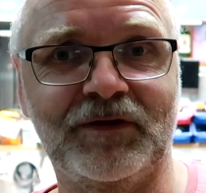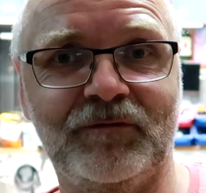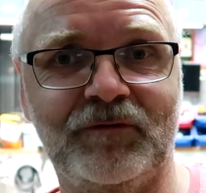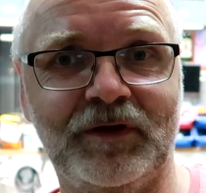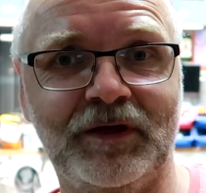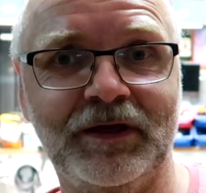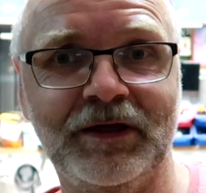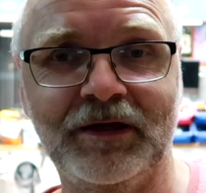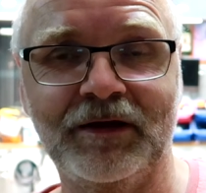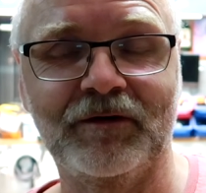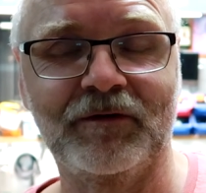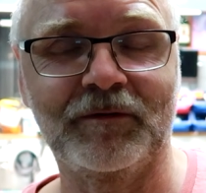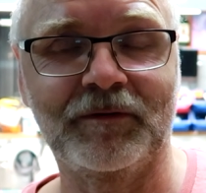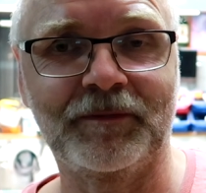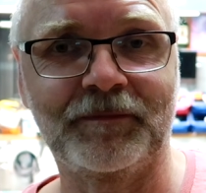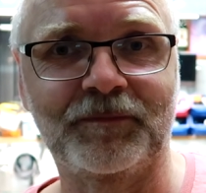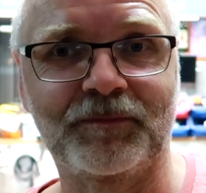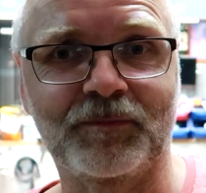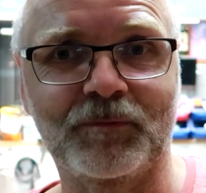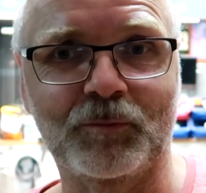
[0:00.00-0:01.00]
TV,
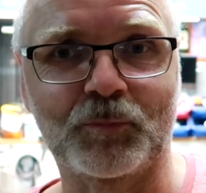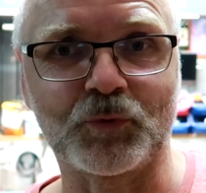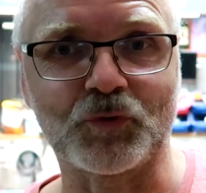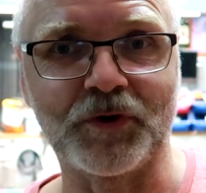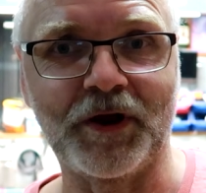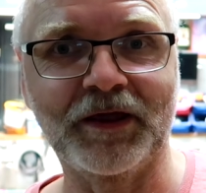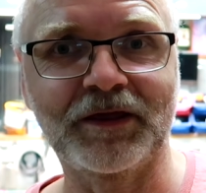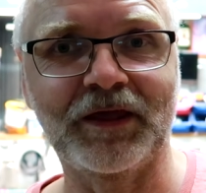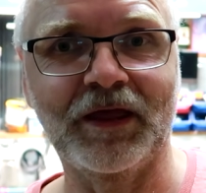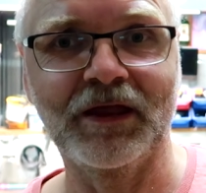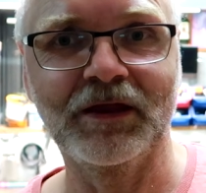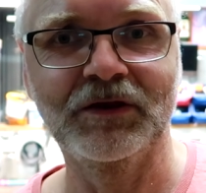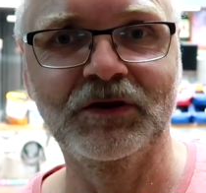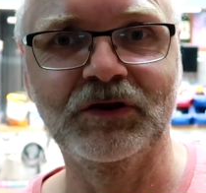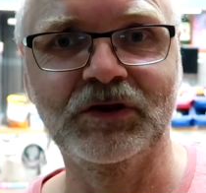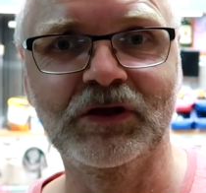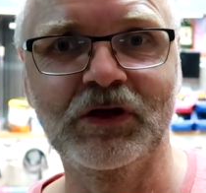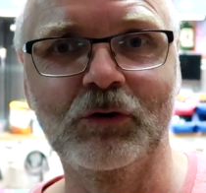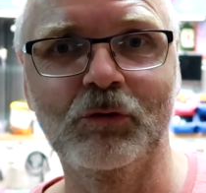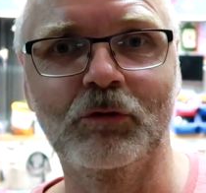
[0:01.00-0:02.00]

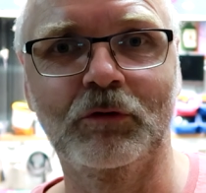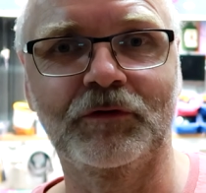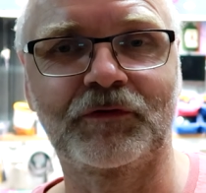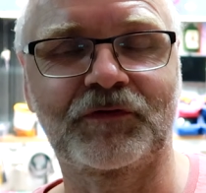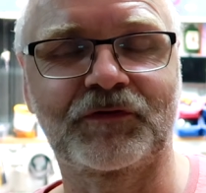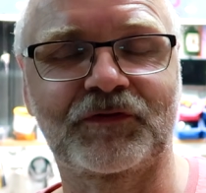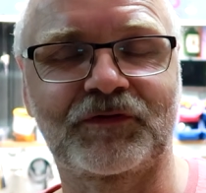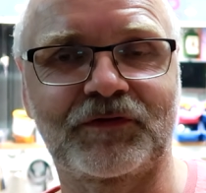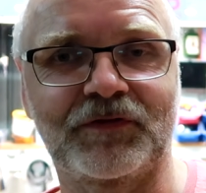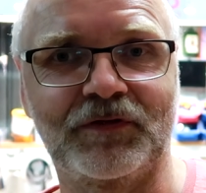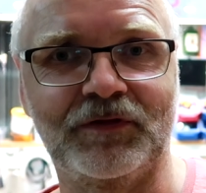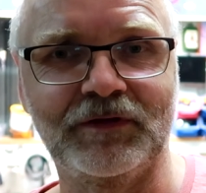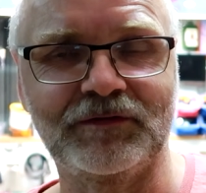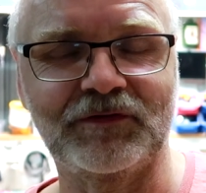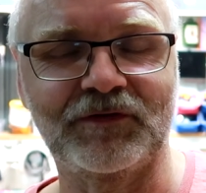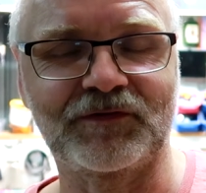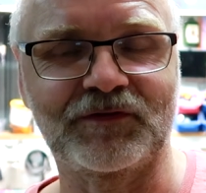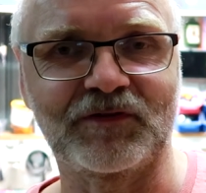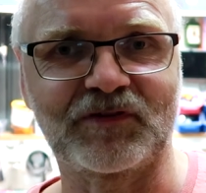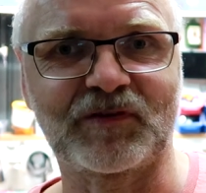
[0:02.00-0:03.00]
breaking news.
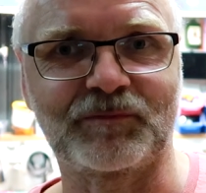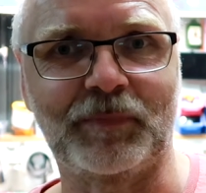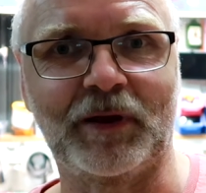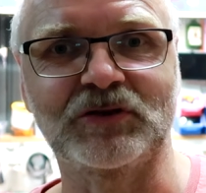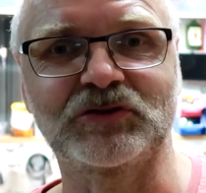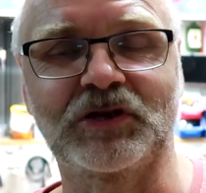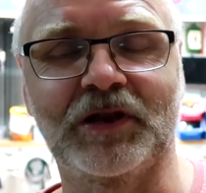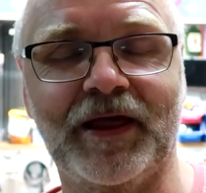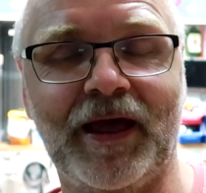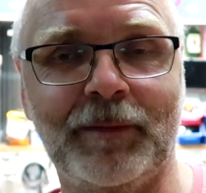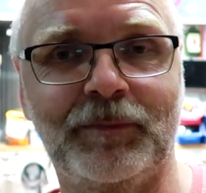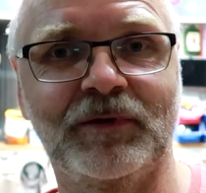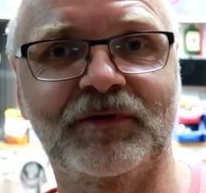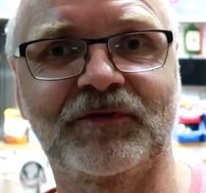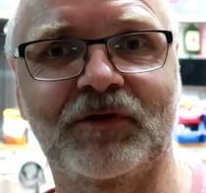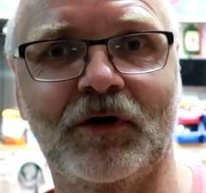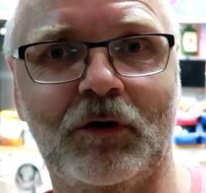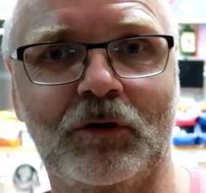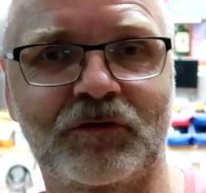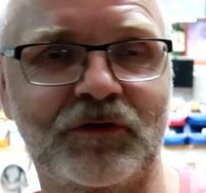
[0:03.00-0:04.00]
This is a special
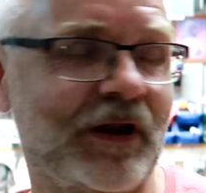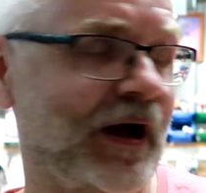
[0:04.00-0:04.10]
episode